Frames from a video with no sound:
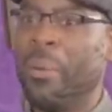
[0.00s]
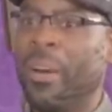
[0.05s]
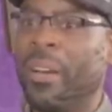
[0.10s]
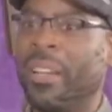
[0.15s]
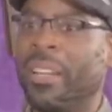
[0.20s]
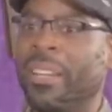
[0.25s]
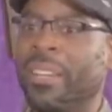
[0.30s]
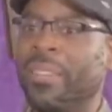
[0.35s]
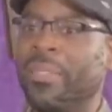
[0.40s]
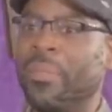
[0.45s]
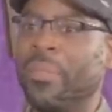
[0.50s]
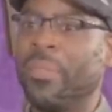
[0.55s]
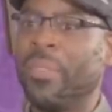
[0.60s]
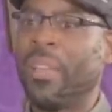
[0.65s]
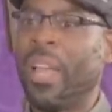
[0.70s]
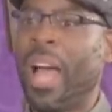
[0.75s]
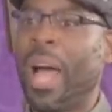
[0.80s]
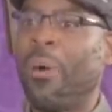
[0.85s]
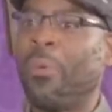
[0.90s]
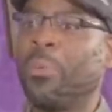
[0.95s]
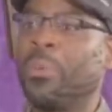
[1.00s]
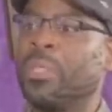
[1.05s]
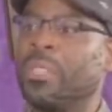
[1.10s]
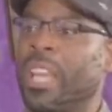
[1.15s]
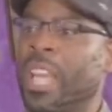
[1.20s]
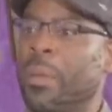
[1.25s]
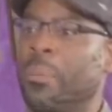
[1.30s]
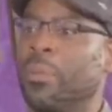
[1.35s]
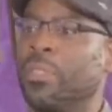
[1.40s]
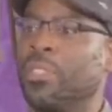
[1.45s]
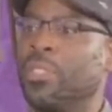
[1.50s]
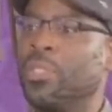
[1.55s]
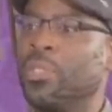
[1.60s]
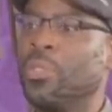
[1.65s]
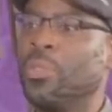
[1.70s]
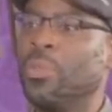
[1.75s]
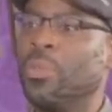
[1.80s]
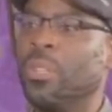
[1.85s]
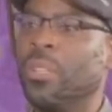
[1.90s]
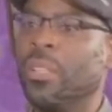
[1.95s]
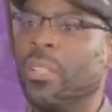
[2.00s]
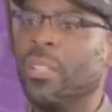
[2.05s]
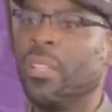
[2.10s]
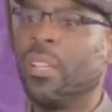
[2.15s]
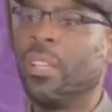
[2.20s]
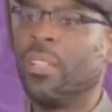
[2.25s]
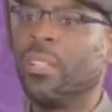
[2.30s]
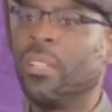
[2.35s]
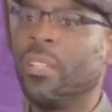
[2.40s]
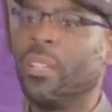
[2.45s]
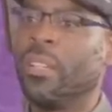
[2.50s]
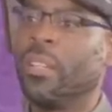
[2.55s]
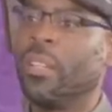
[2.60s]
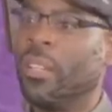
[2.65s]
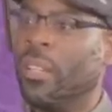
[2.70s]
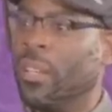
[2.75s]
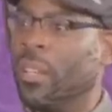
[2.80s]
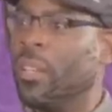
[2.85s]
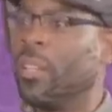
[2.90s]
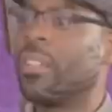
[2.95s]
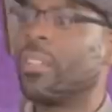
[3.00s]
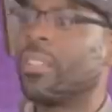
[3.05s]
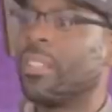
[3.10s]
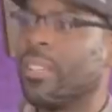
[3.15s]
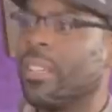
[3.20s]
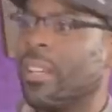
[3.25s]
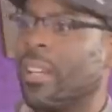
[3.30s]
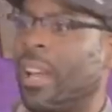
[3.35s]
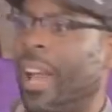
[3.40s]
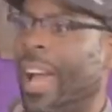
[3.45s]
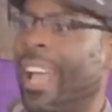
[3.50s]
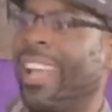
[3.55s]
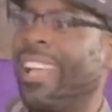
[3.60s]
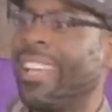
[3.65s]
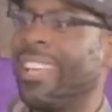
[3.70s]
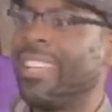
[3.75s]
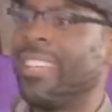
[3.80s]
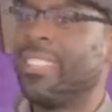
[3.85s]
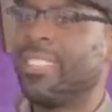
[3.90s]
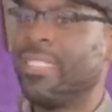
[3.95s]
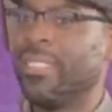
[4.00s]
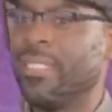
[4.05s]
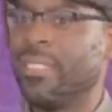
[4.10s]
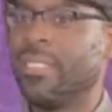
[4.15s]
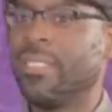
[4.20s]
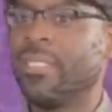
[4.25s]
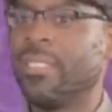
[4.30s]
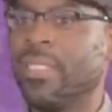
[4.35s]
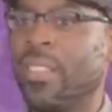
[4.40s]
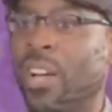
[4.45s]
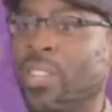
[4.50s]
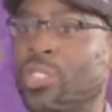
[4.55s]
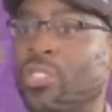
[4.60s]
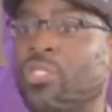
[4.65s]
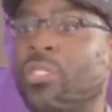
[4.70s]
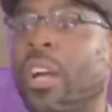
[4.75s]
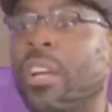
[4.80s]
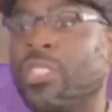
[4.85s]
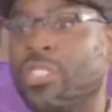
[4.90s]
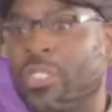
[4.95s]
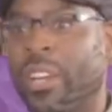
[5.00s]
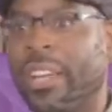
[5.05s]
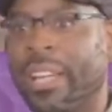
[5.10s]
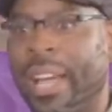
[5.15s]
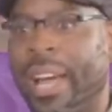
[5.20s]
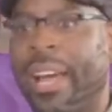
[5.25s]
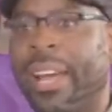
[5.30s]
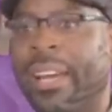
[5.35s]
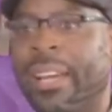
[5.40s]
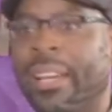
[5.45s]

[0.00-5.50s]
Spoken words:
But I was able to look like a straight guy.